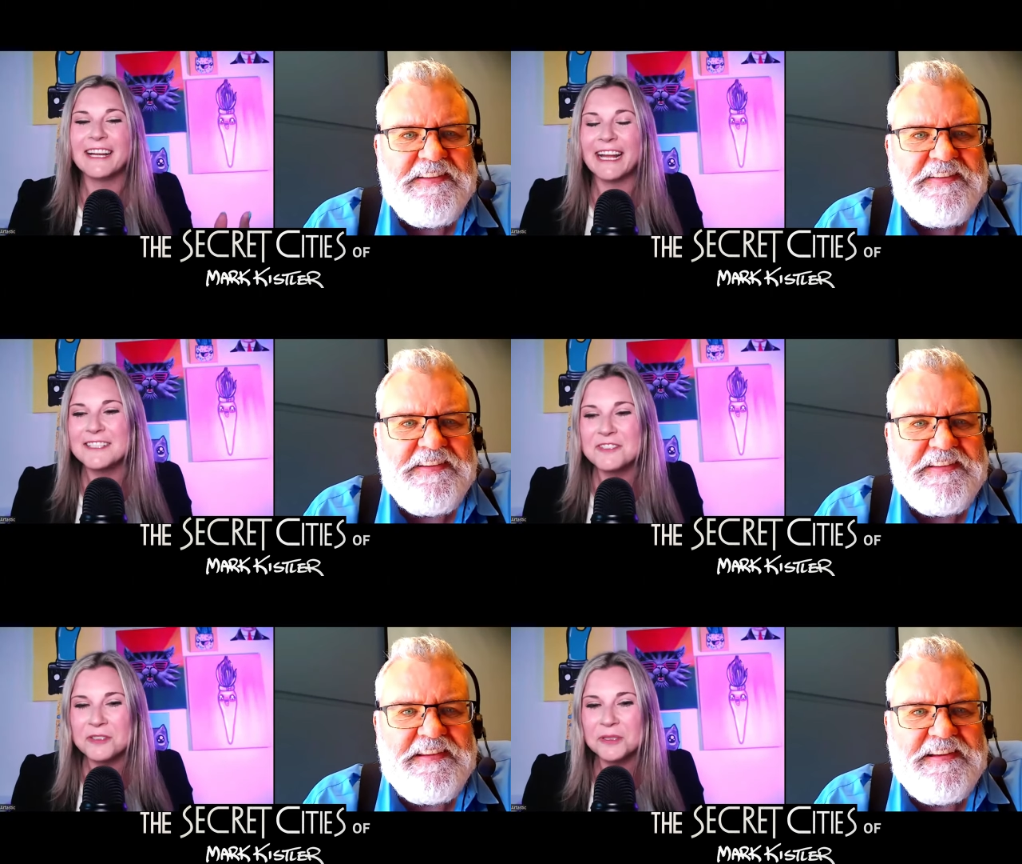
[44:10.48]
Speaker 1: on.
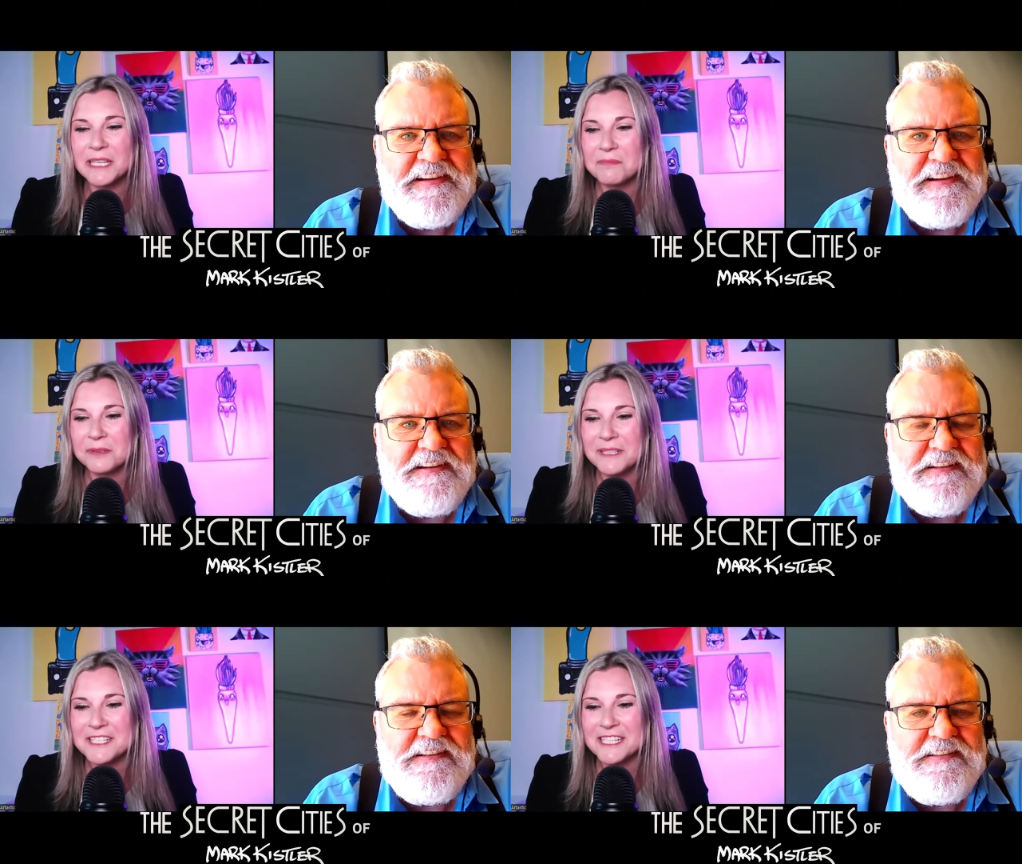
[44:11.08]
I truly
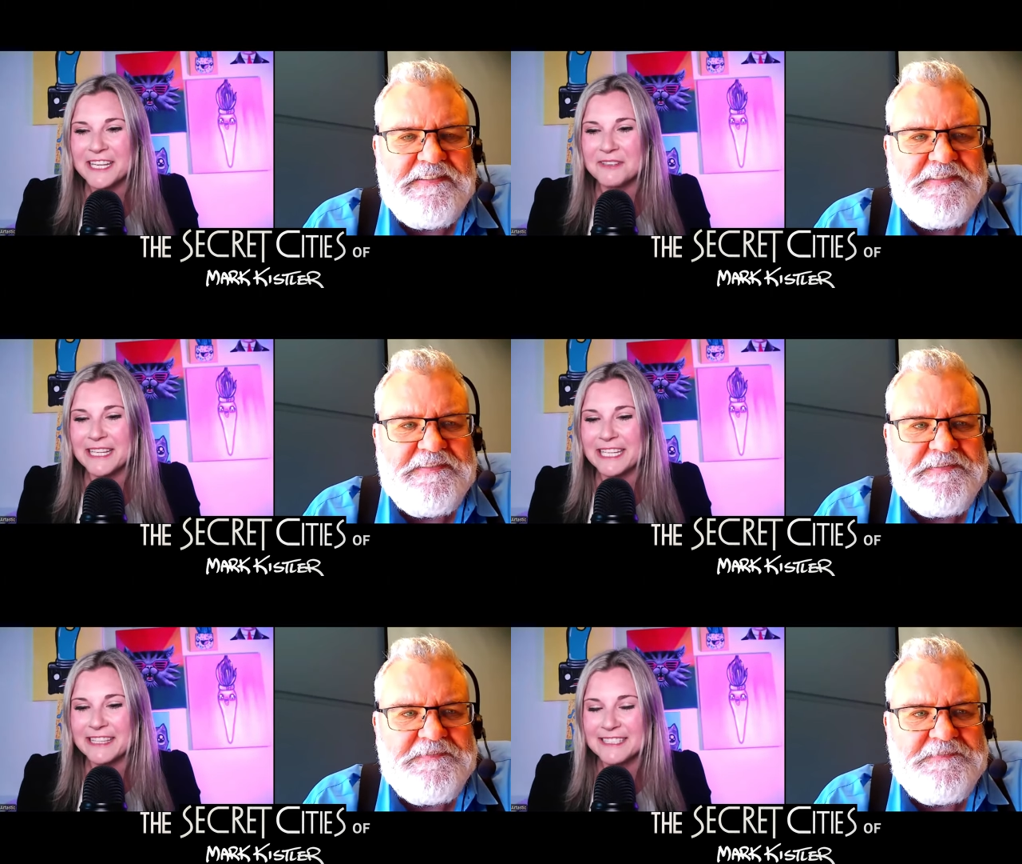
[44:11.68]
appreciate you
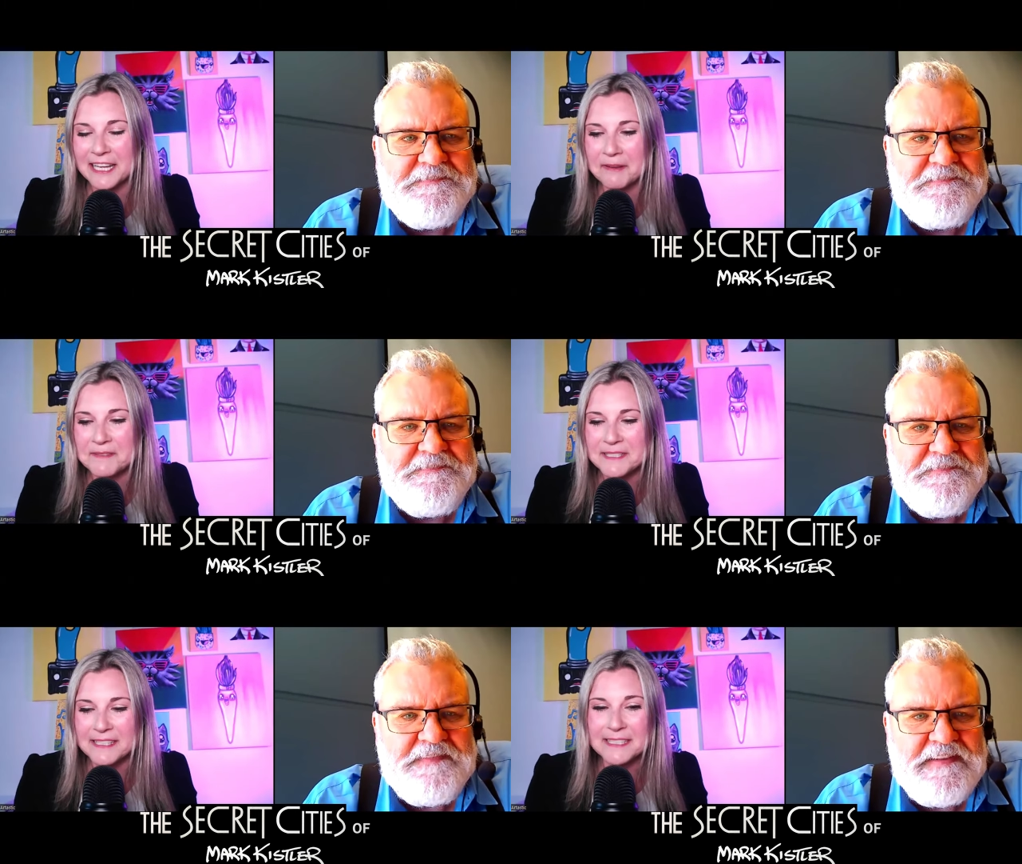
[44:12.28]
taking the
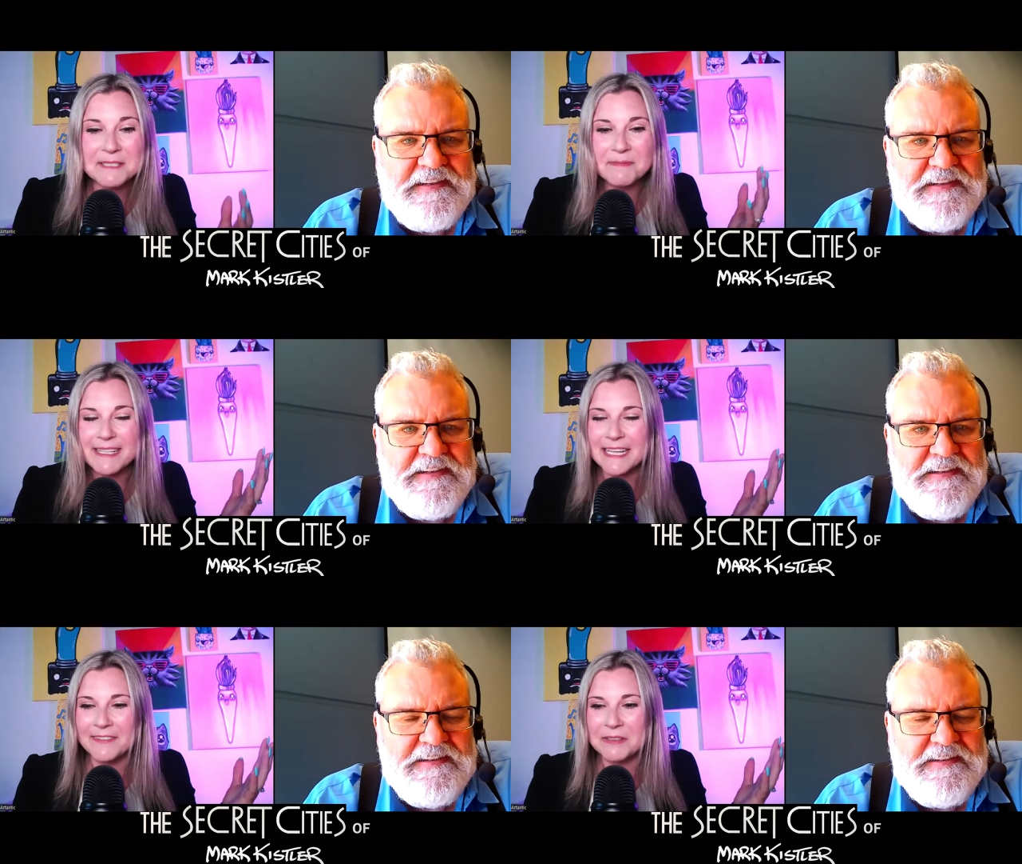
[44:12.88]
time to
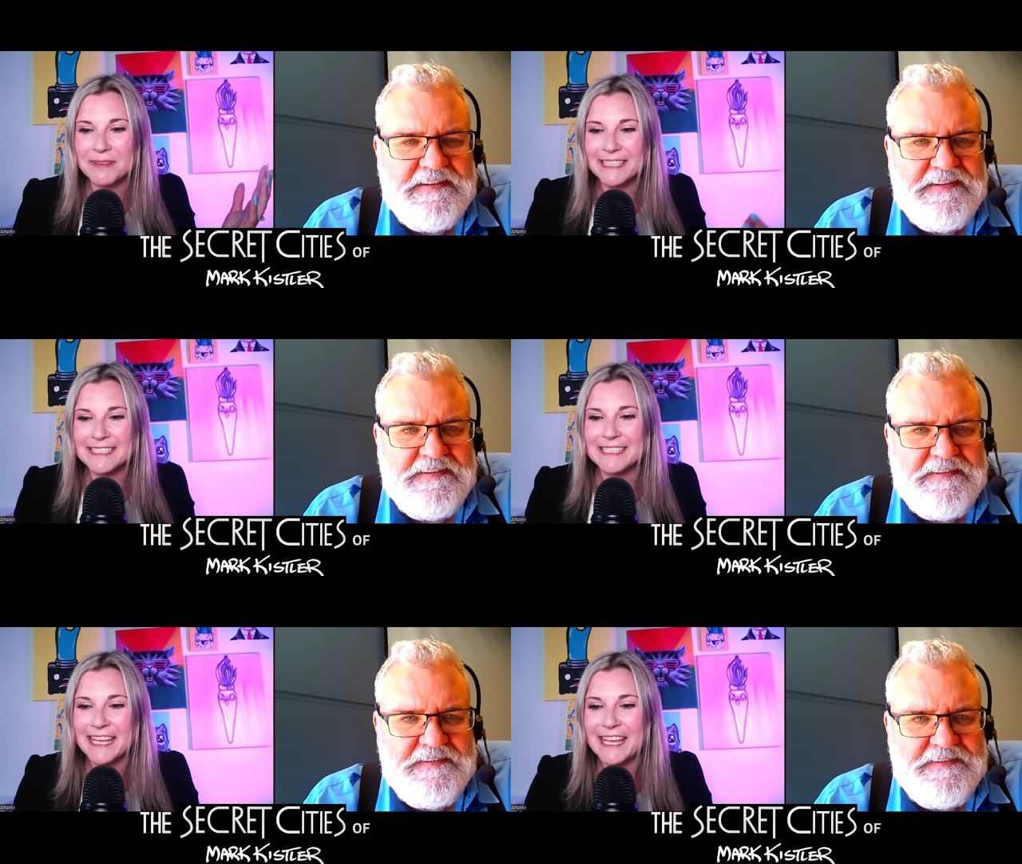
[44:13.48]
speak to
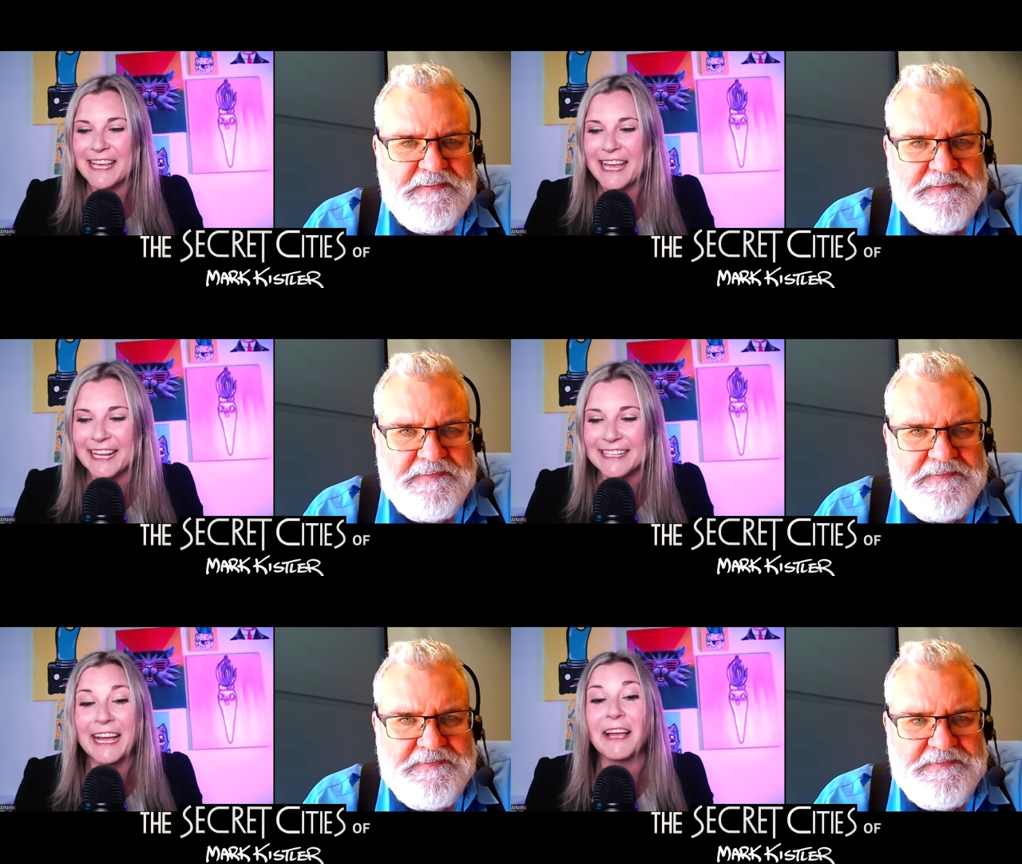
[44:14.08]
everybody today,
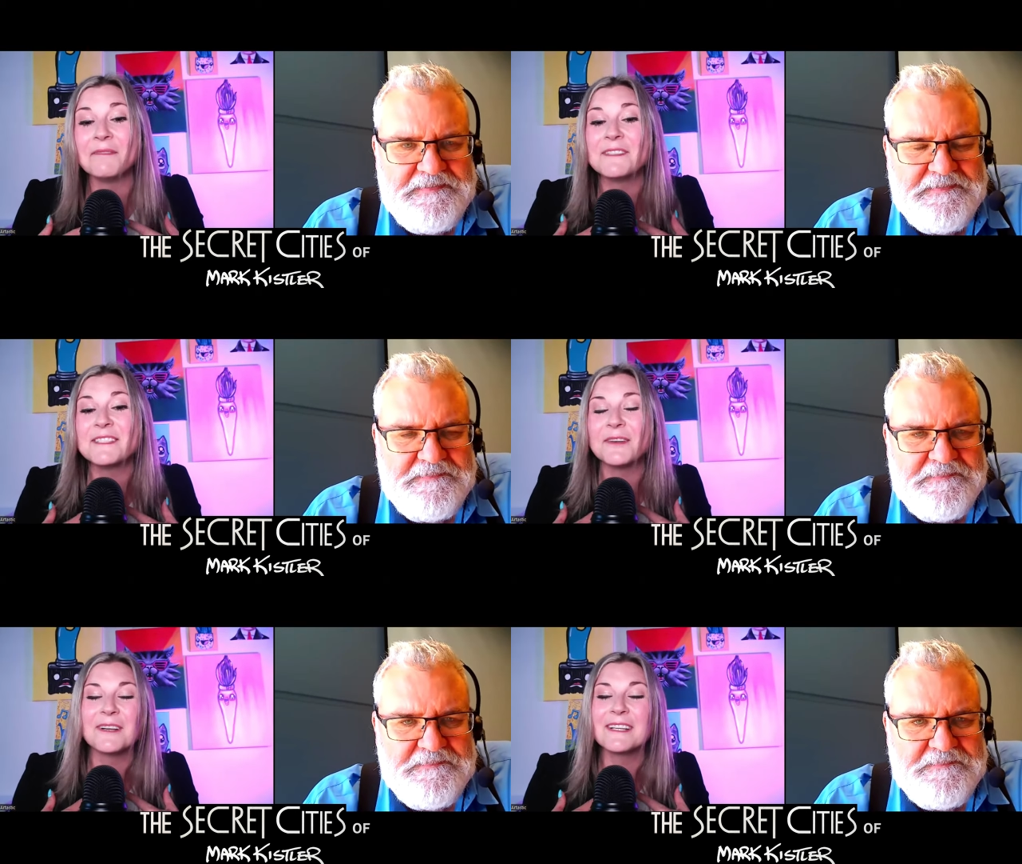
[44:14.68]
and I am
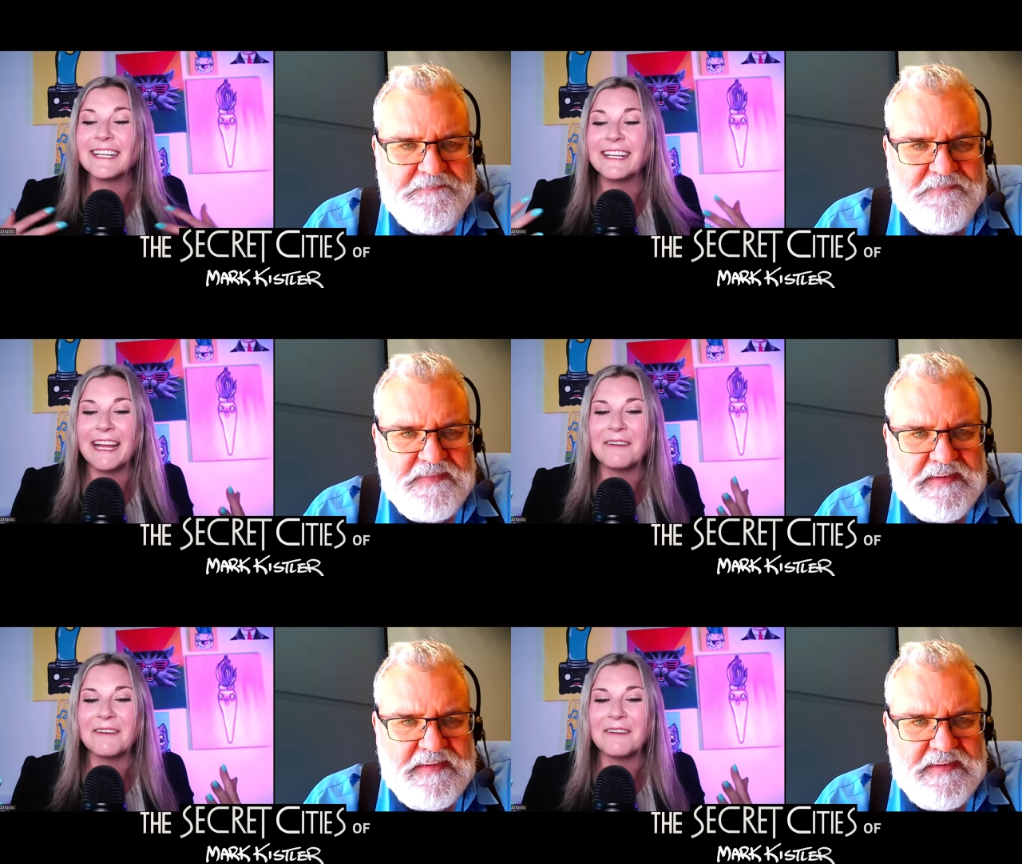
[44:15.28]
so excited.